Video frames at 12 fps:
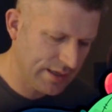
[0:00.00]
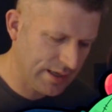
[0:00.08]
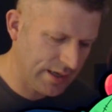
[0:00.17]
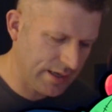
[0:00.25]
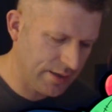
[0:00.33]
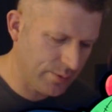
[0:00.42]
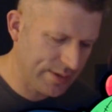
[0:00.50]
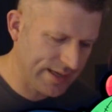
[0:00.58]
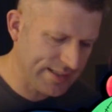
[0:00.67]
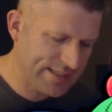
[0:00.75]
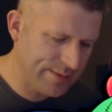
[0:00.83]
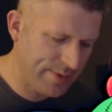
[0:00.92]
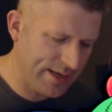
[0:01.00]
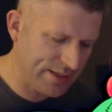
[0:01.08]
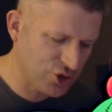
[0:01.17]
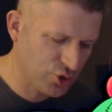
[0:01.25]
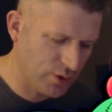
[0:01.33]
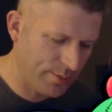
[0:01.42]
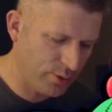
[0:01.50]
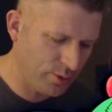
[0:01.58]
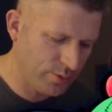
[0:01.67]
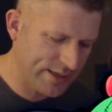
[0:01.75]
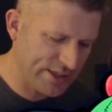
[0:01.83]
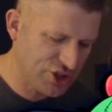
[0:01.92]
Uh, we got a teammate in
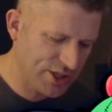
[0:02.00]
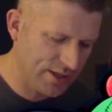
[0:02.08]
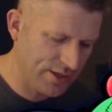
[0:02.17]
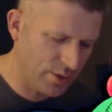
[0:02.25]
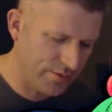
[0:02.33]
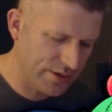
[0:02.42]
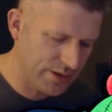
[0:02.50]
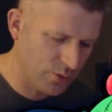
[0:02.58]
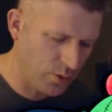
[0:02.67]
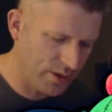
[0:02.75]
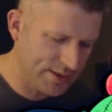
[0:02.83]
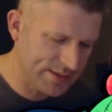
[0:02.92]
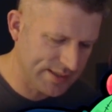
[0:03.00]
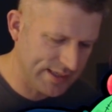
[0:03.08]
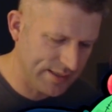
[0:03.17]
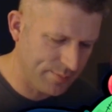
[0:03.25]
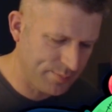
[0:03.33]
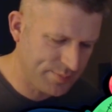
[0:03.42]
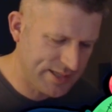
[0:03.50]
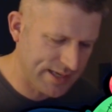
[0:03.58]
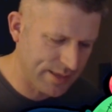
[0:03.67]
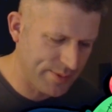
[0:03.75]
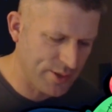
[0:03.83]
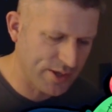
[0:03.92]
trouble. We got Shelly over here wanting to get a
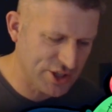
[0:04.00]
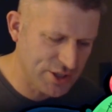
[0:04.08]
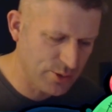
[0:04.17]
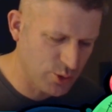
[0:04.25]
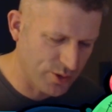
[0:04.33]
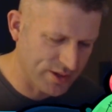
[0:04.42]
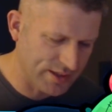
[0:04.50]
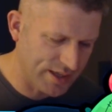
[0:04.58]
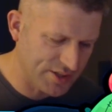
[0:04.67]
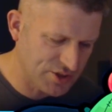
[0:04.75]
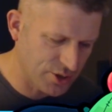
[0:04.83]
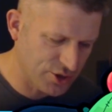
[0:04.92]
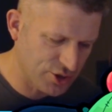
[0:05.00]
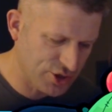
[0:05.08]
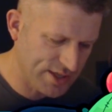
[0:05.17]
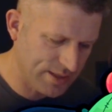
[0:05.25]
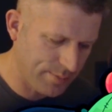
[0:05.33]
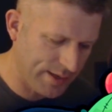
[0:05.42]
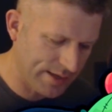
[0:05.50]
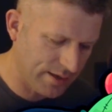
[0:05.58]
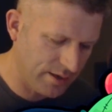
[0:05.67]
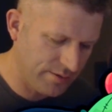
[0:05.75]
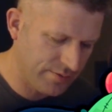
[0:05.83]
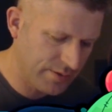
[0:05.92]
take a pee. Okay, she was worth a lot of stars, so she had to back
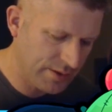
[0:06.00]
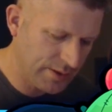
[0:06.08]
off.